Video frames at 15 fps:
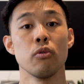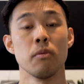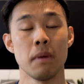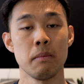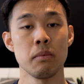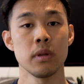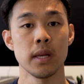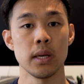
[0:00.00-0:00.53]

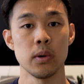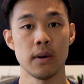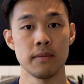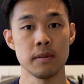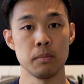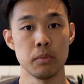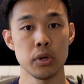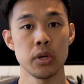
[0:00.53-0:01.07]
Remember that you have
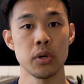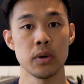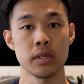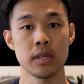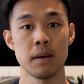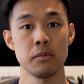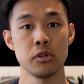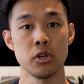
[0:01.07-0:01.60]
to book your
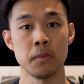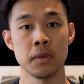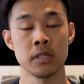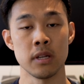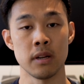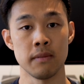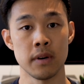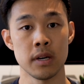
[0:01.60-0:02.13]
exam 2
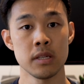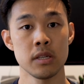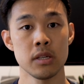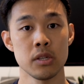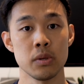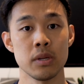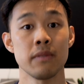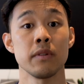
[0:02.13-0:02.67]
months in advance,
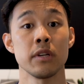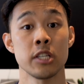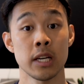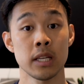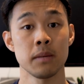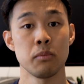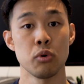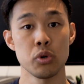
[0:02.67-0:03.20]
so definitely
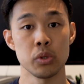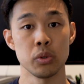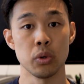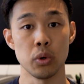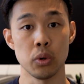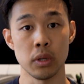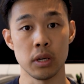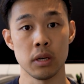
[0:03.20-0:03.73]
check the portal
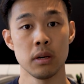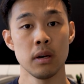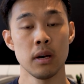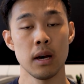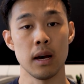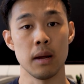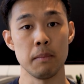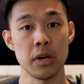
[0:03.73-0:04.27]
early
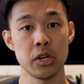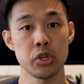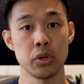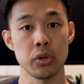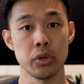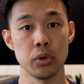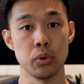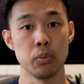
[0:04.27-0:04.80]
and make sure
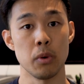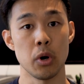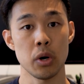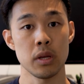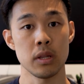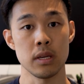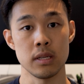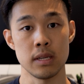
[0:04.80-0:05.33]
you
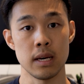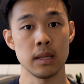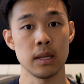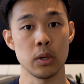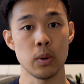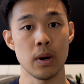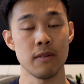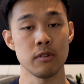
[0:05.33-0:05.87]
mark the date that
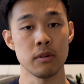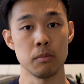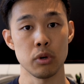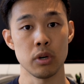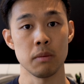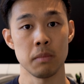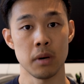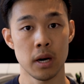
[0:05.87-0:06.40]
you have to
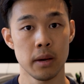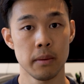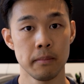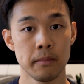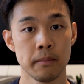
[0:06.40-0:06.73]
book it by.